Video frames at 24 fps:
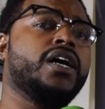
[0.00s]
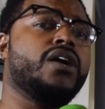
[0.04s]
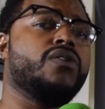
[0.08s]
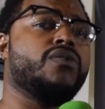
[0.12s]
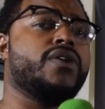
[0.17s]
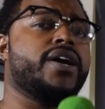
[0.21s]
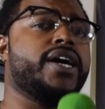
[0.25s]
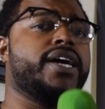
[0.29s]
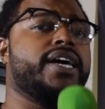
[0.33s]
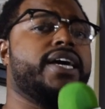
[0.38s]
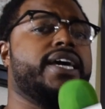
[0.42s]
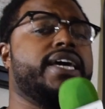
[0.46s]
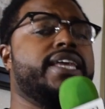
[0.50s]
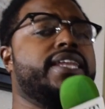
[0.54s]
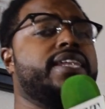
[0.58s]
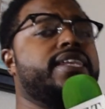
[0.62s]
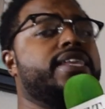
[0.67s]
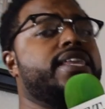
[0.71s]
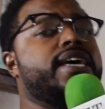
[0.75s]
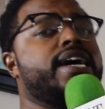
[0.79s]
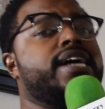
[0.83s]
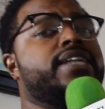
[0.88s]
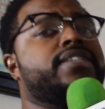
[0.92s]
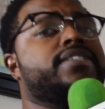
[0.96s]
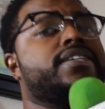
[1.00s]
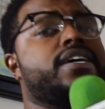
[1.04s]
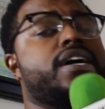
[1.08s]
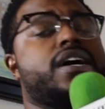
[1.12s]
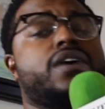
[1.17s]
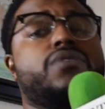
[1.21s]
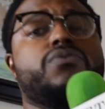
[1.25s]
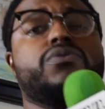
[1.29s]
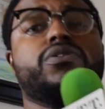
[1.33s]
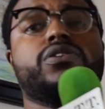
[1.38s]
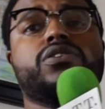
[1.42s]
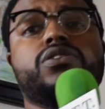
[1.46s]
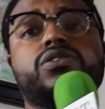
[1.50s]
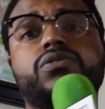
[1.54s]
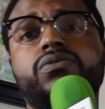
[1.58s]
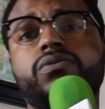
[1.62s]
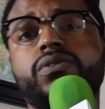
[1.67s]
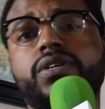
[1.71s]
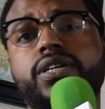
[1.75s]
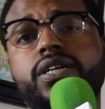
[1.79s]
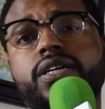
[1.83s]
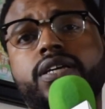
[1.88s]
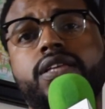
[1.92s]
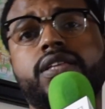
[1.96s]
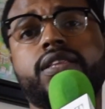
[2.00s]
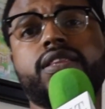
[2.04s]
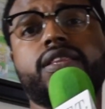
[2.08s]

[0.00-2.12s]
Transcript: All right, and that's how we're doing